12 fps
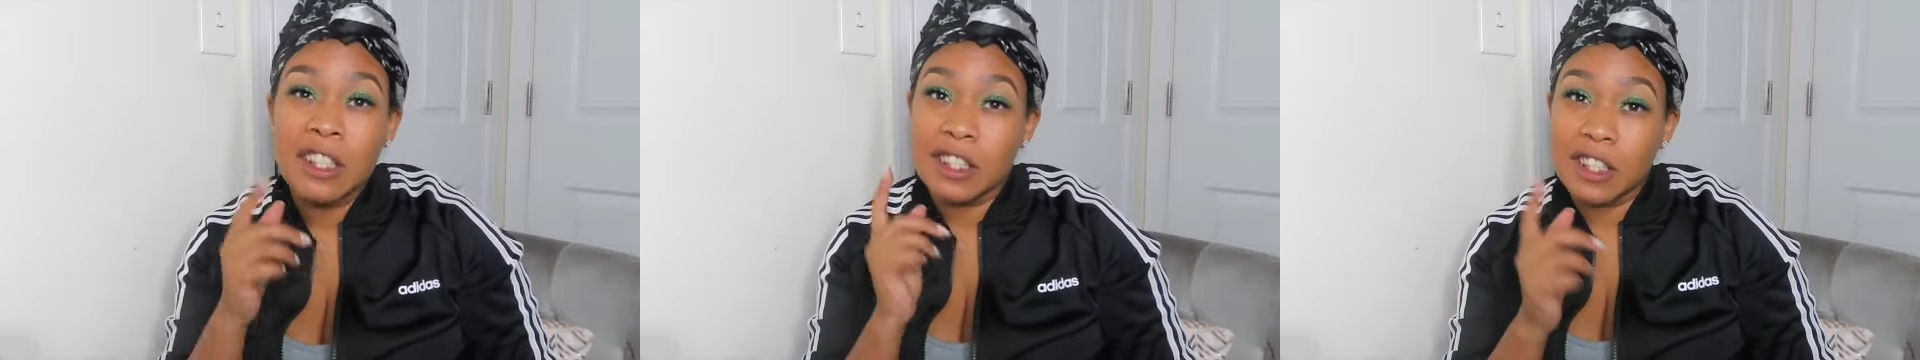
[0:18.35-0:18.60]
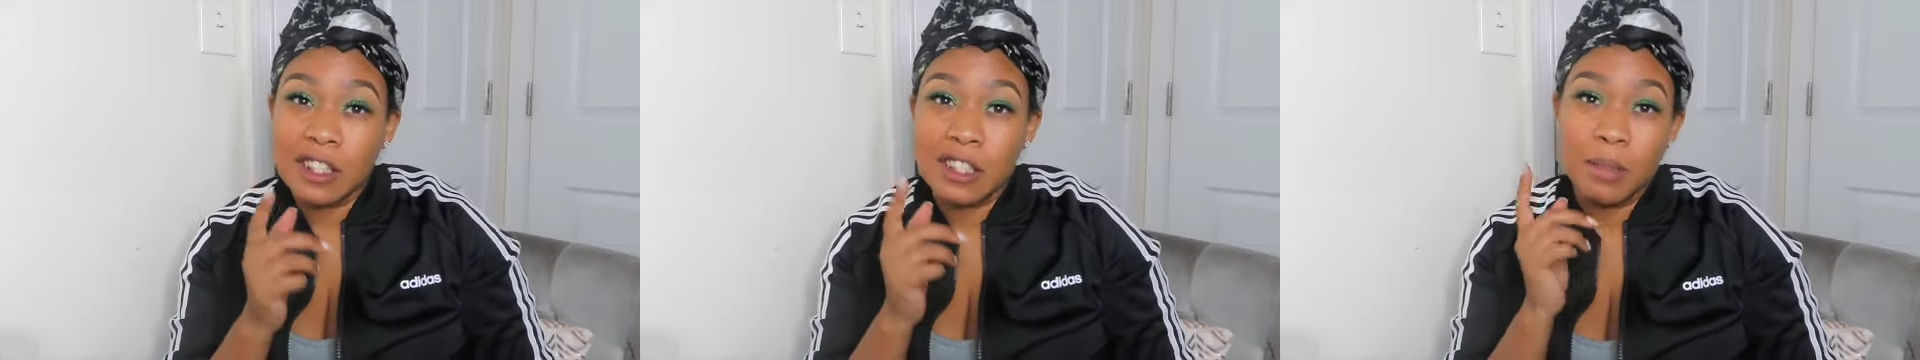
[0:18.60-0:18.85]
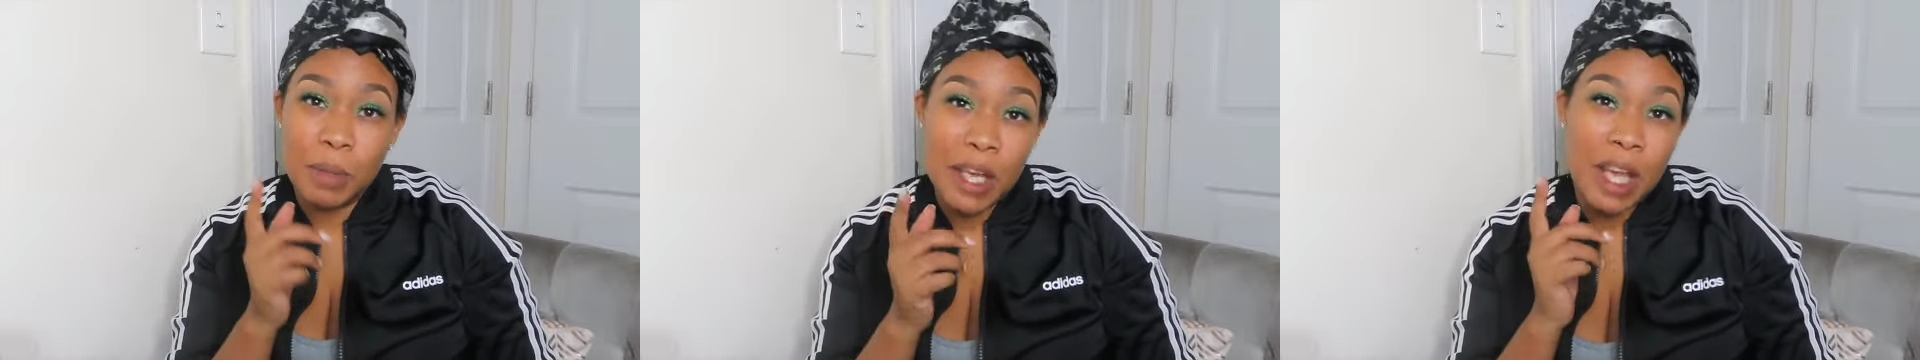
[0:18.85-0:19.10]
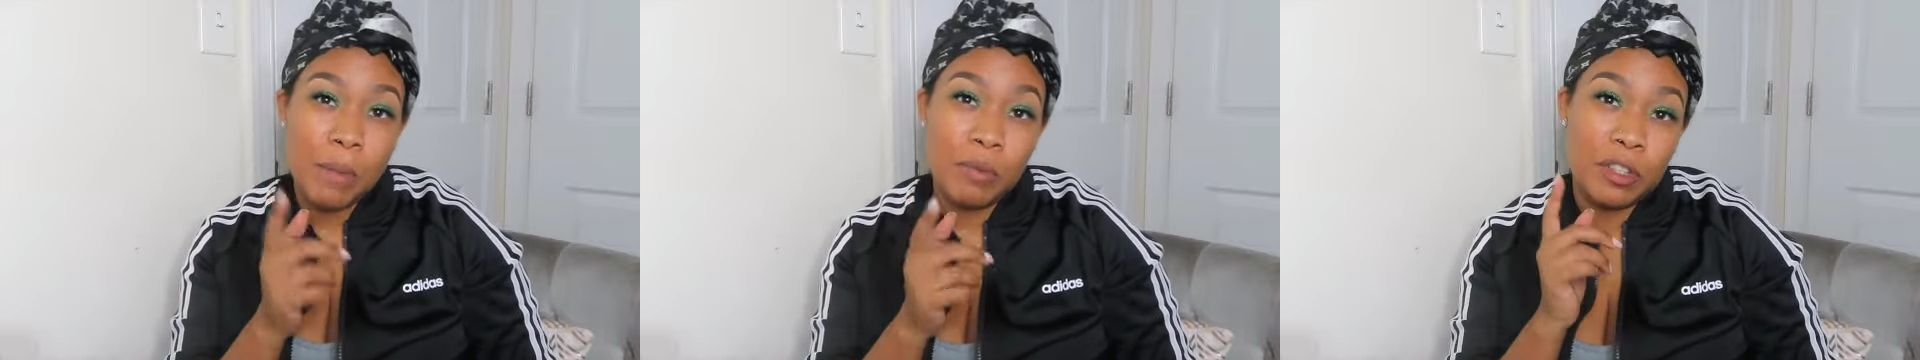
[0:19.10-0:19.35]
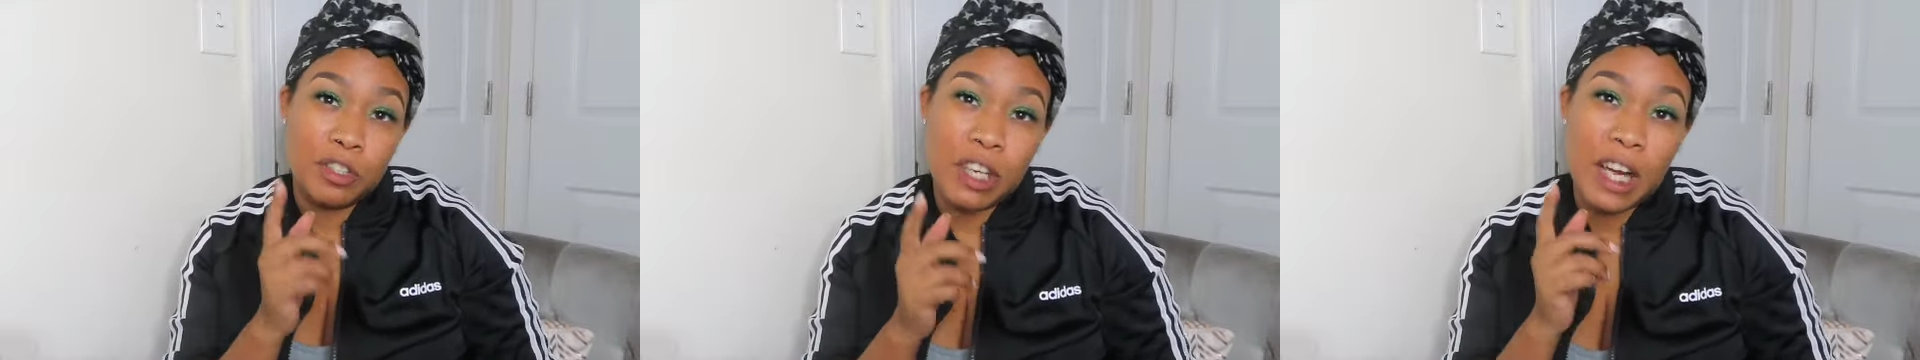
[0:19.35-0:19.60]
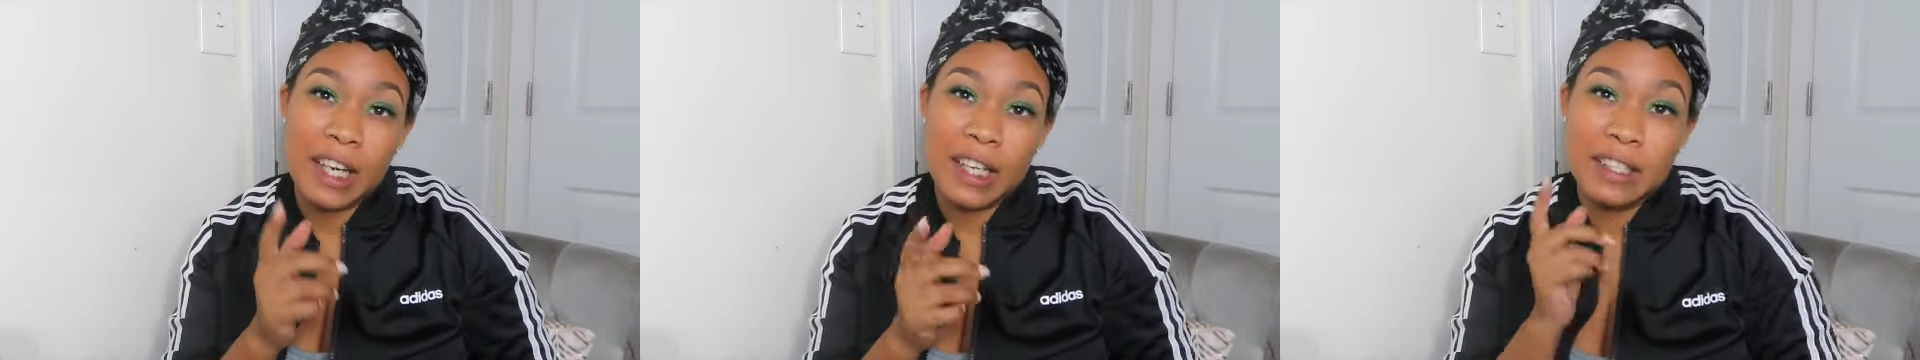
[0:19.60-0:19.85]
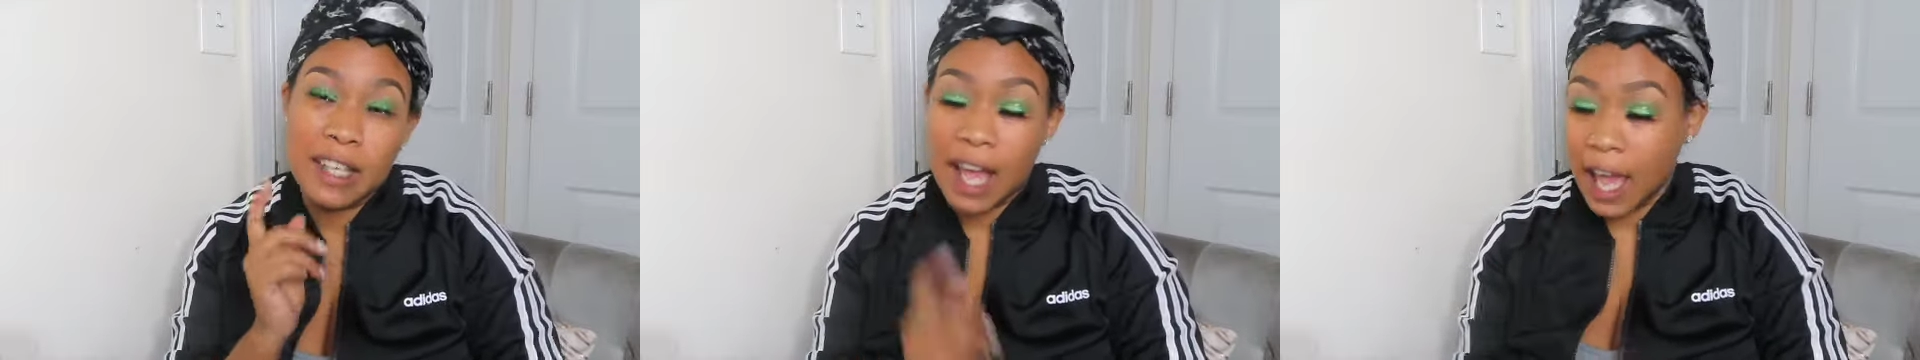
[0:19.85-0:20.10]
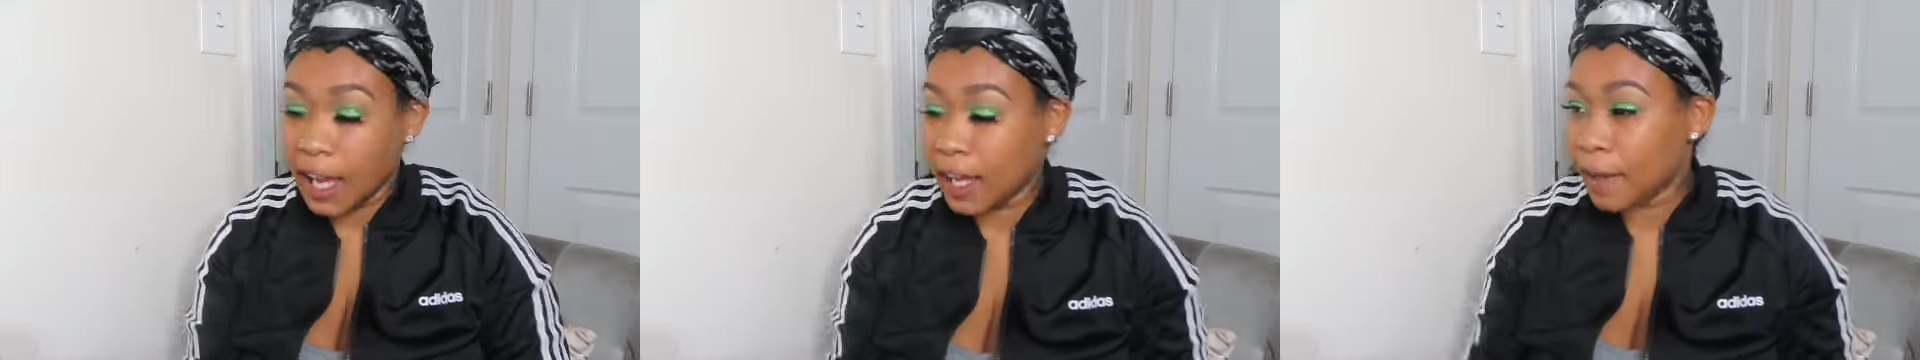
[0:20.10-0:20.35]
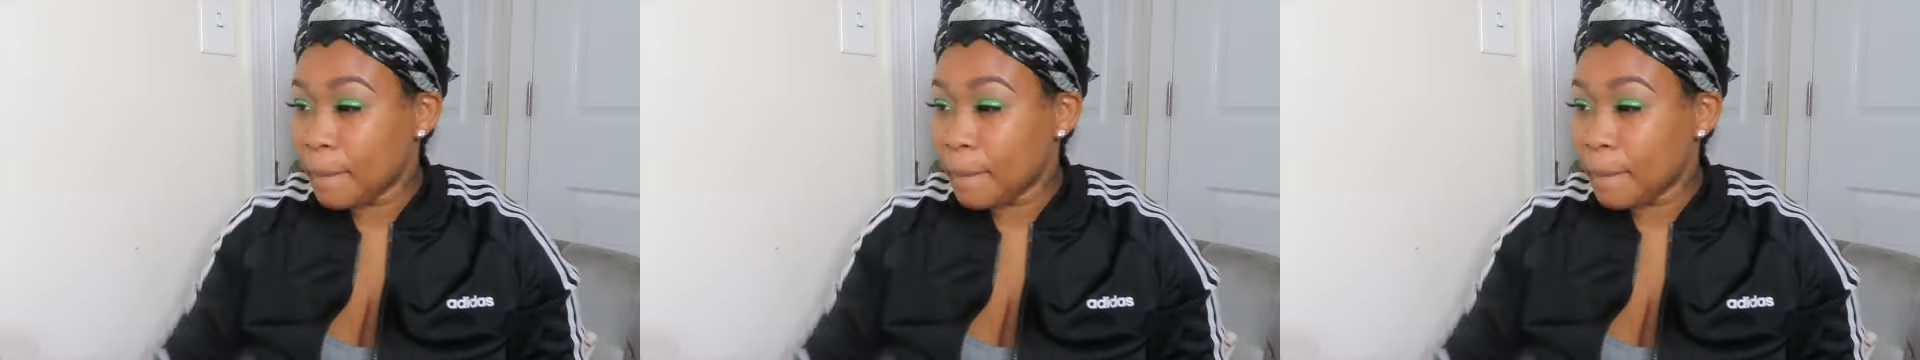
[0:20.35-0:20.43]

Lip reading: just to be able to try this hack.